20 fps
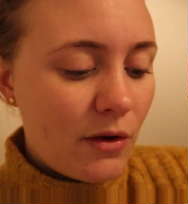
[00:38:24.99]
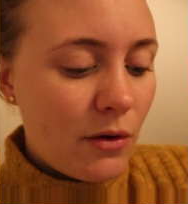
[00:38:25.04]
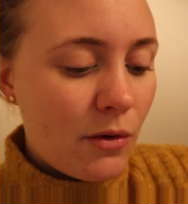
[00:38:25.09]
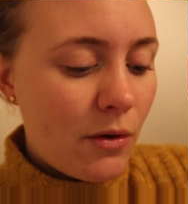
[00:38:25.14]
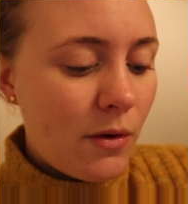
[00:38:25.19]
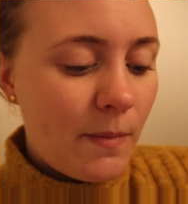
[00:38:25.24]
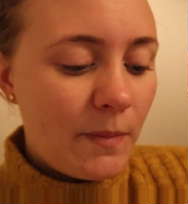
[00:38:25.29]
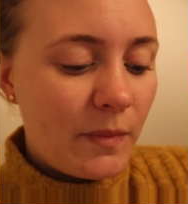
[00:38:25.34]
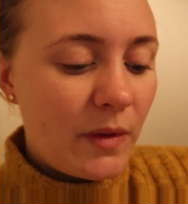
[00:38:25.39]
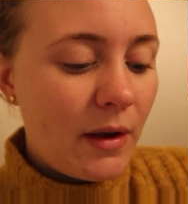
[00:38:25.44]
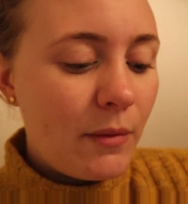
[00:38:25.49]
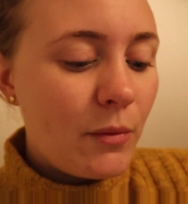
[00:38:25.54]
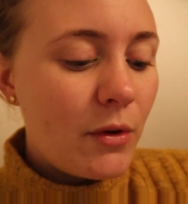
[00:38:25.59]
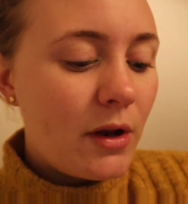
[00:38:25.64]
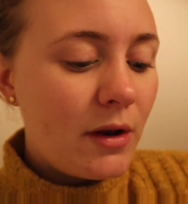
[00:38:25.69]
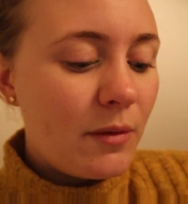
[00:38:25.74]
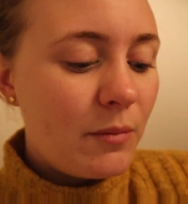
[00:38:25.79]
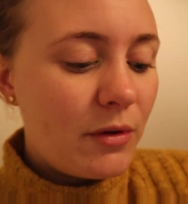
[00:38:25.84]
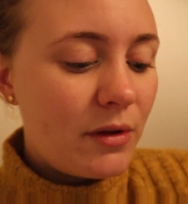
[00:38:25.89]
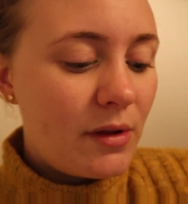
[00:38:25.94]
So
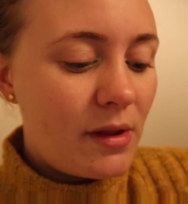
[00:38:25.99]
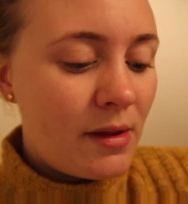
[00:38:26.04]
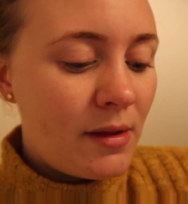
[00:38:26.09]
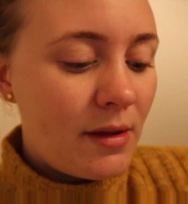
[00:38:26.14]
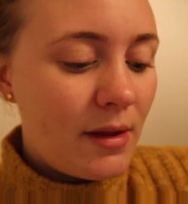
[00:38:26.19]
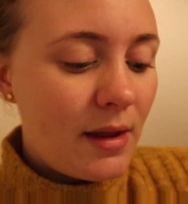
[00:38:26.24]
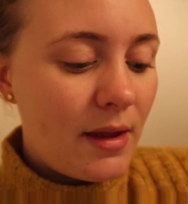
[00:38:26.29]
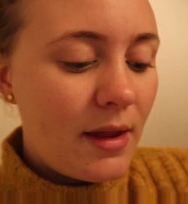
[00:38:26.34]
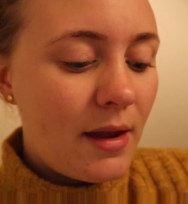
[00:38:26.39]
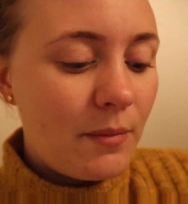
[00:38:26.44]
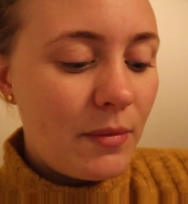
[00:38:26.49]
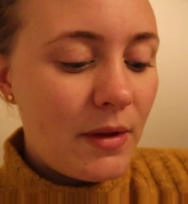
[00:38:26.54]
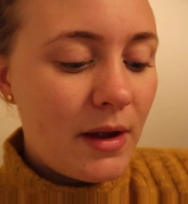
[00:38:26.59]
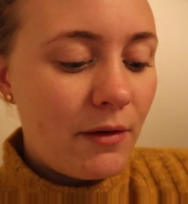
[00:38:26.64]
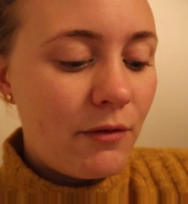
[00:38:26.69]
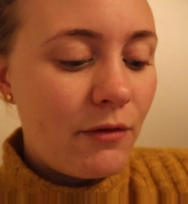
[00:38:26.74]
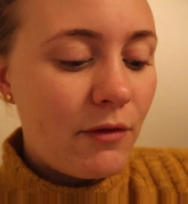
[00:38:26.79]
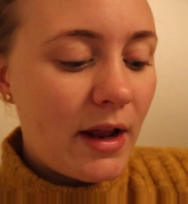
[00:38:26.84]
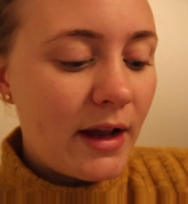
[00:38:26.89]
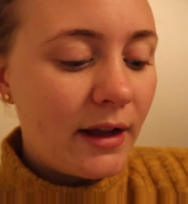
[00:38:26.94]
I'm gonna put them
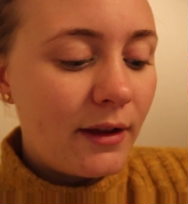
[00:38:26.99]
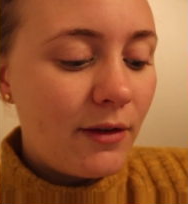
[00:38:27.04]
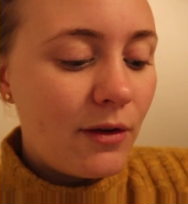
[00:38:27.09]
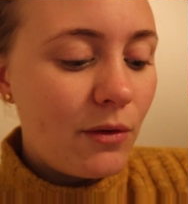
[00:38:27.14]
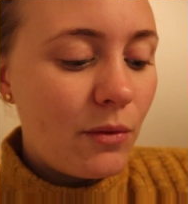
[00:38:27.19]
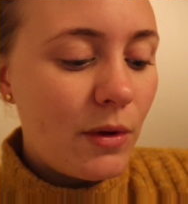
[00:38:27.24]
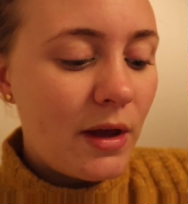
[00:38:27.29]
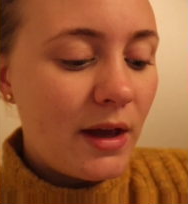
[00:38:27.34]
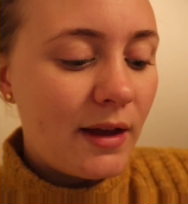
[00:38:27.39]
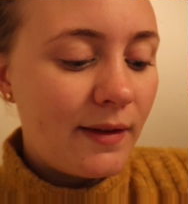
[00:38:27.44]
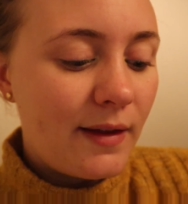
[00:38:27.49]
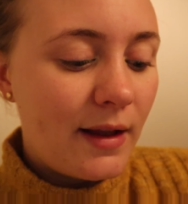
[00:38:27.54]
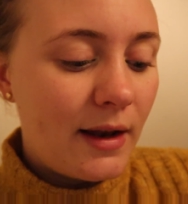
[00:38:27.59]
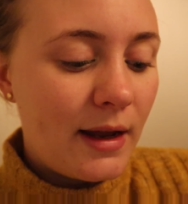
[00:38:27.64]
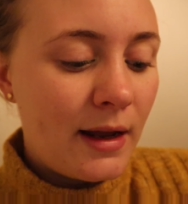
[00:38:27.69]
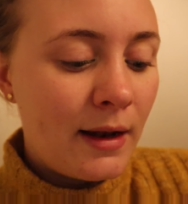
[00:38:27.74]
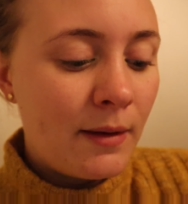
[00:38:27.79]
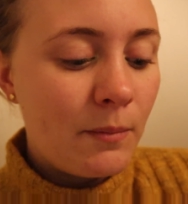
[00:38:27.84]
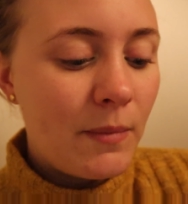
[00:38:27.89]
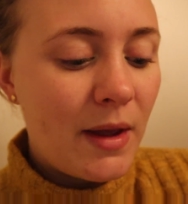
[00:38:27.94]
there for like 2 weeks,
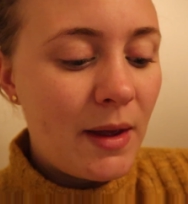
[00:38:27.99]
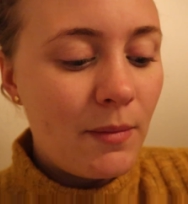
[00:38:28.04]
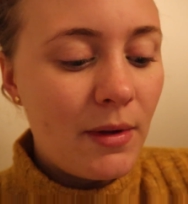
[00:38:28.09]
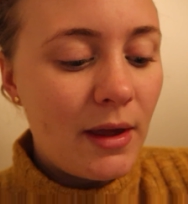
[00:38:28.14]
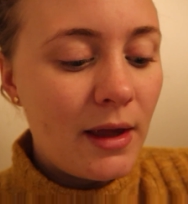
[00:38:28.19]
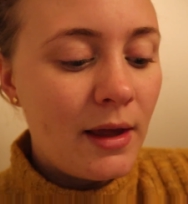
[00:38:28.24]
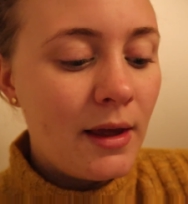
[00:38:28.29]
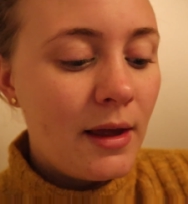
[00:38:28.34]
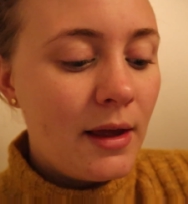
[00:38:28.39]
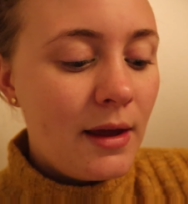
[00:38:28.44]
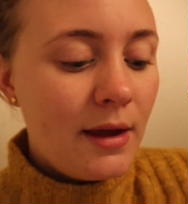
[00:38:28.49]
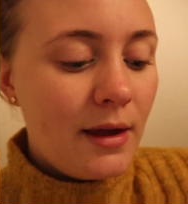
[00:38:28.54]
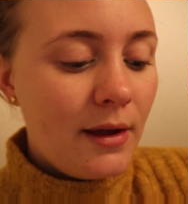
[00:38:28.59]
and then maybe